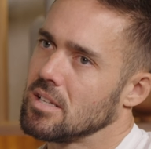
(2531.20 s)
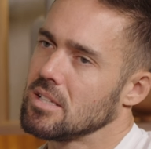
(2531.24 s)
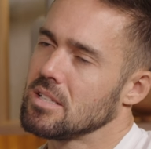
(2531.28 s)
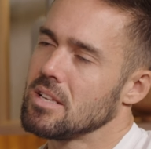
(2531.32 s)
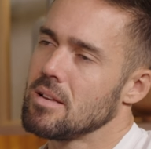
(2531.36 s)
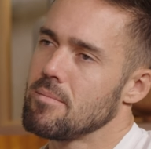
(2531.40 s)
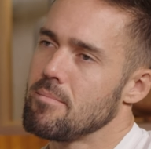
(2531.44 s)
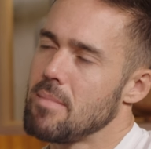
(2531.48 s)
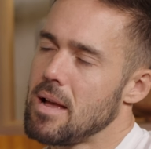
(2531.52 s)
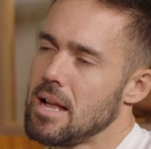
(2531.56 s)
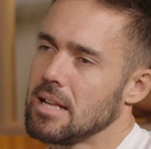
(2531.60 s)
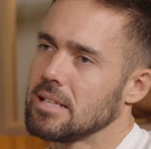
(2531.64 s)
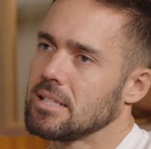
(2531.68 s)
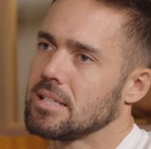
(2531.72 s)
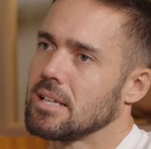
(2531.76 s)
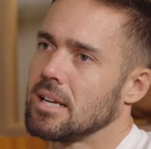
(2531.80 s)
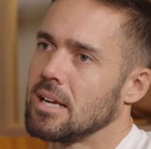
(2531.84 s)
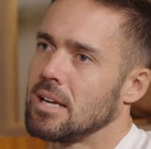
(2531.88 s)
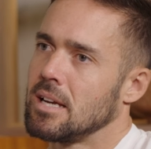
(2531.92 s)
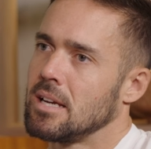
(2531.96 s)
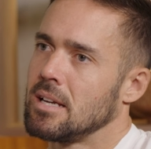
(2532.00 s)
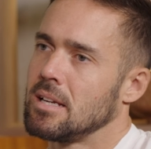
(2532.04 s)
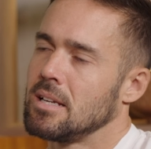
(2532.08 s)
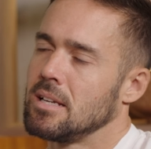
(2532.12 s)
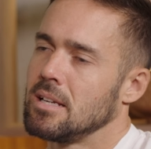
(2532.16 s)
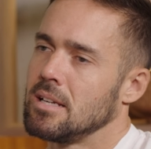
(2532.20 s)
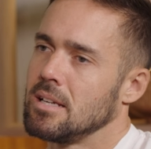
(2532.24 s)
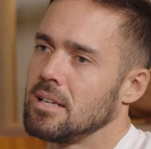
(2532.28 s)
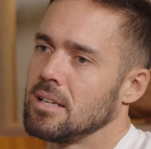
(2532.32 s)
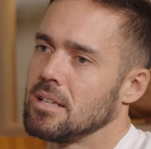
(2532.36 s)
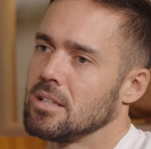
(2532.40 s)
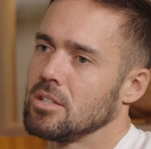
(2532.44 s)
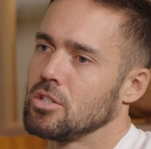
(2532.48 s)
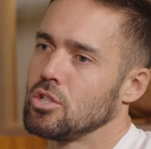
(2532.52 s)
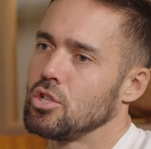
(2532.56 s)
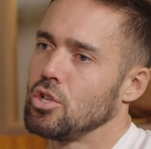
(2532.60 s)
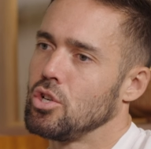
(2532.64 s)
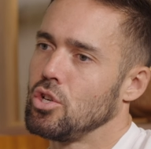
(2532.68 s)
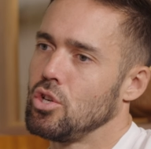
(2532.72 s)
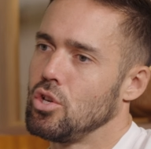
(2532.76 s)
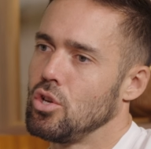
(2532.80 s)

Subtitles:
Does it matter to